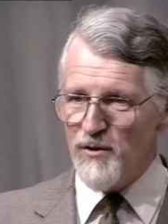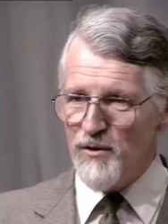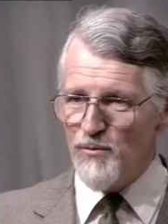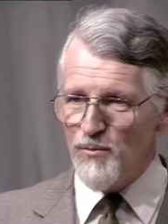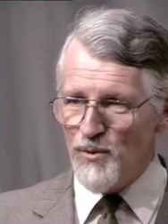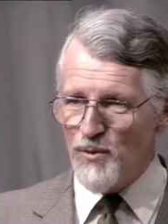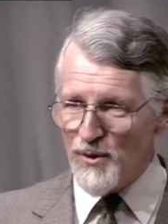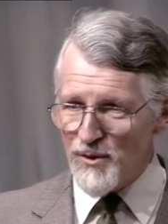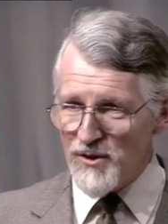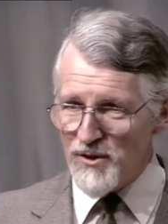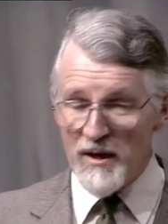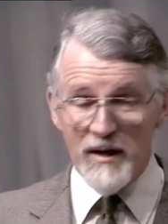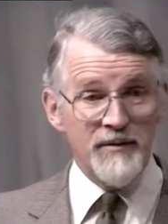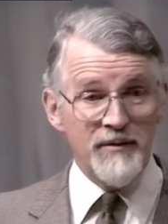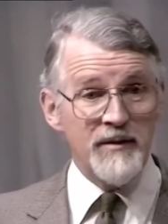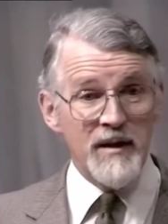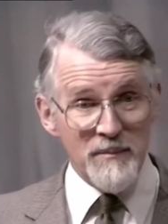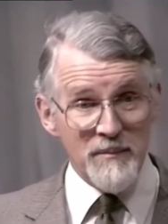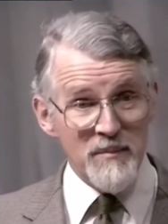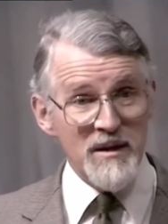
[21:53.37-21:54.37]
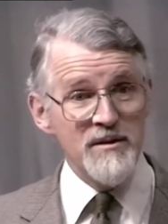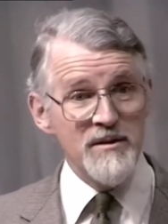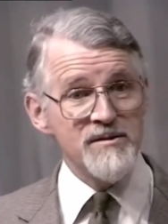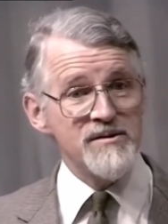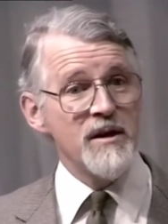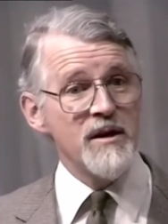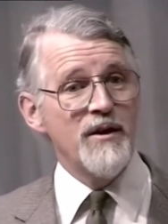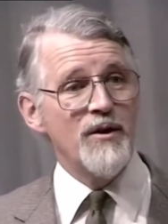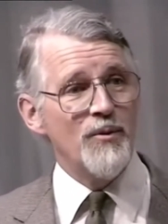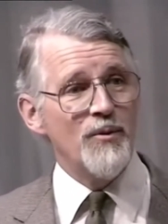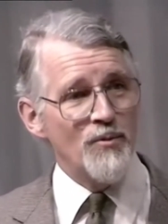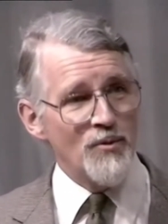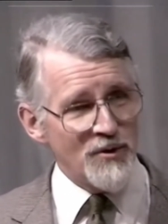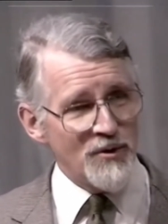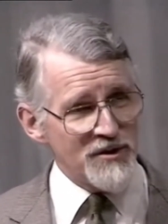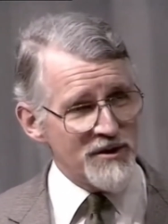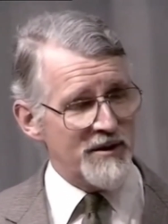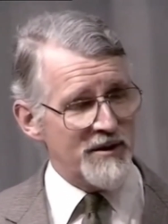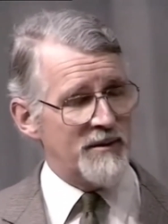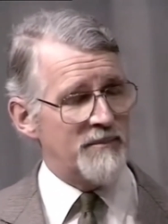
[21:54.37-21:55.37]
water, and that means
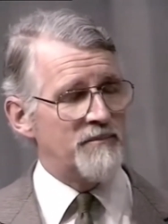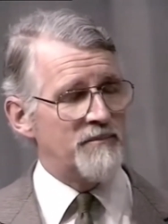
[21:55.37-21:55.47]
water.